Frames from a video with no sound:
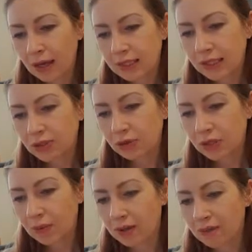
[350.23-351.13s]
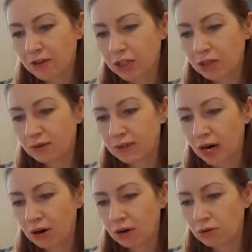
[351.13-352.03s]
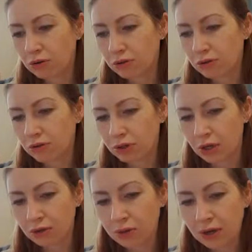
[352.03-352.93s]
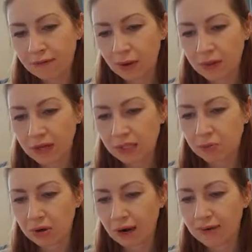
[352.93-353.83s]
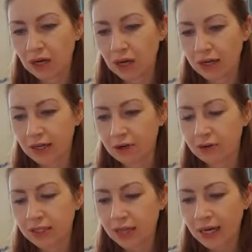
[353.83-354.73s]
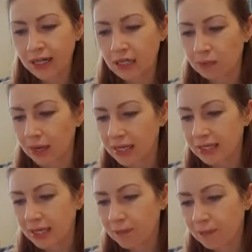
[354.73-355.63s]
as he talks about the vision of Taro Otsuko, Fabienne's private gardener, who designed this place.